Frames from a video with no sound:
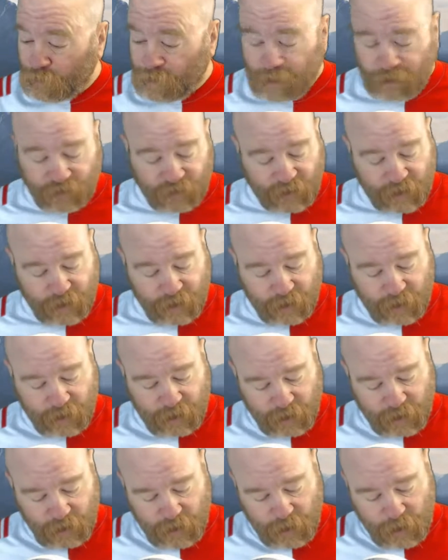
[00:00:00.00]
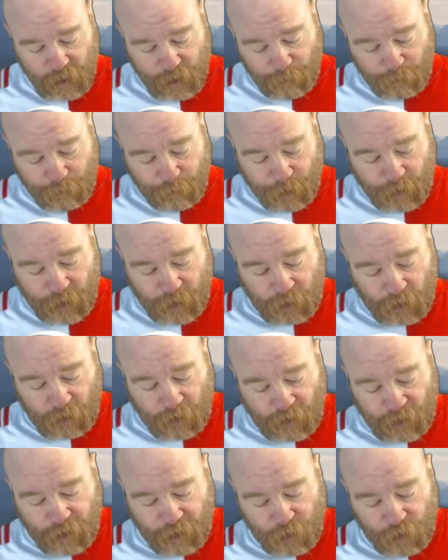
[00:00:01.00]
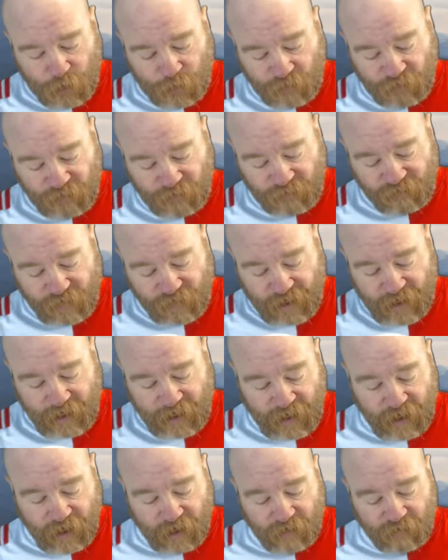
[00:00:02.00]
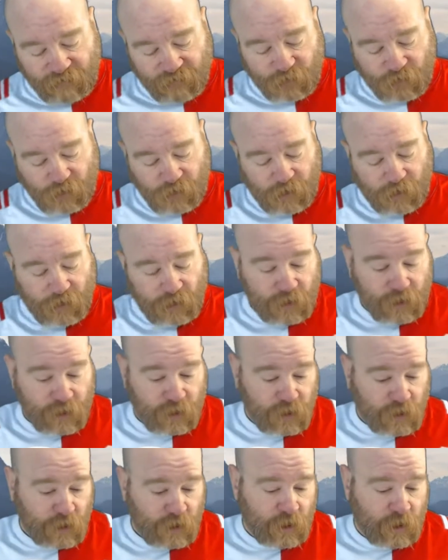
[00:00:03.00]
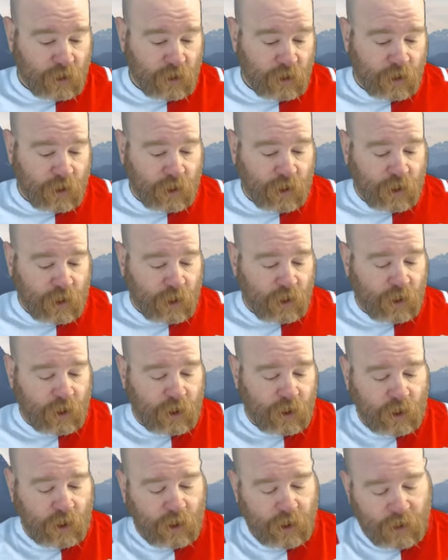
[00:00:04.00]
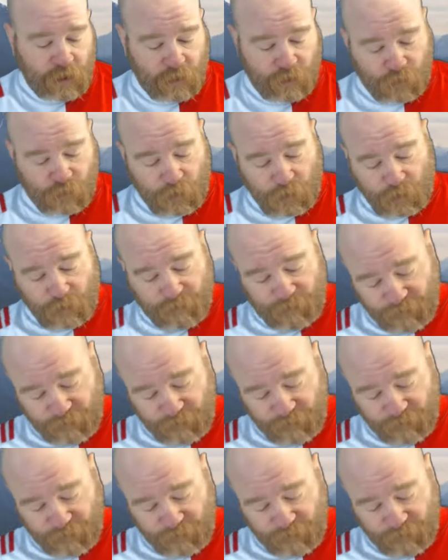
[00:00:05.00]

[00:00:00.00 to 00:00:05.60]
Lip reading: anything, but all I know is I've had it now for, well, I'm